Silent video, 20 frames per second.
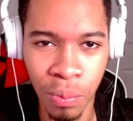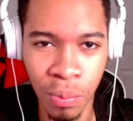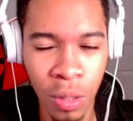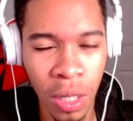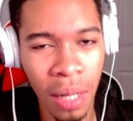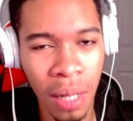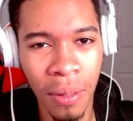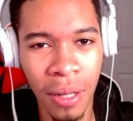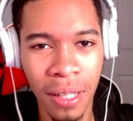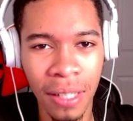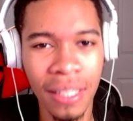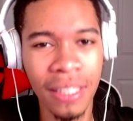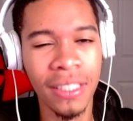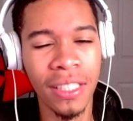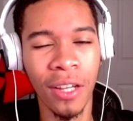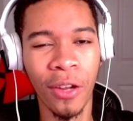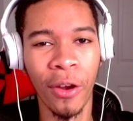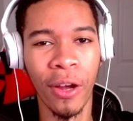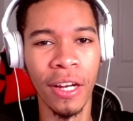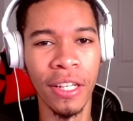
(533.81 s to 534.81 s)
Brawl Ball is the
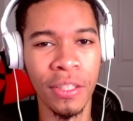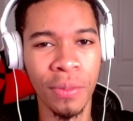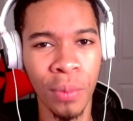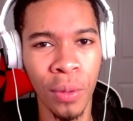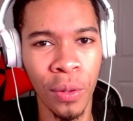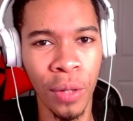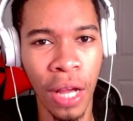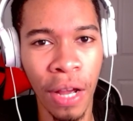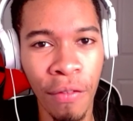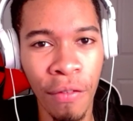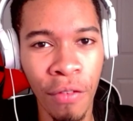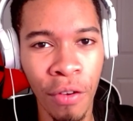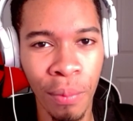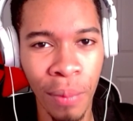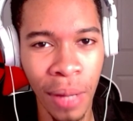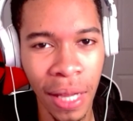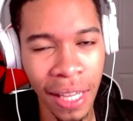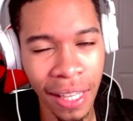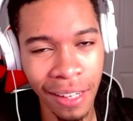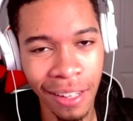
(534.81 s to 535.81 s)
greatest mode ever
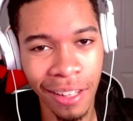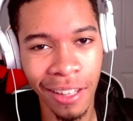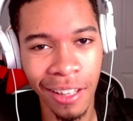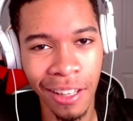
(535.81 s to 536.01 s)
made.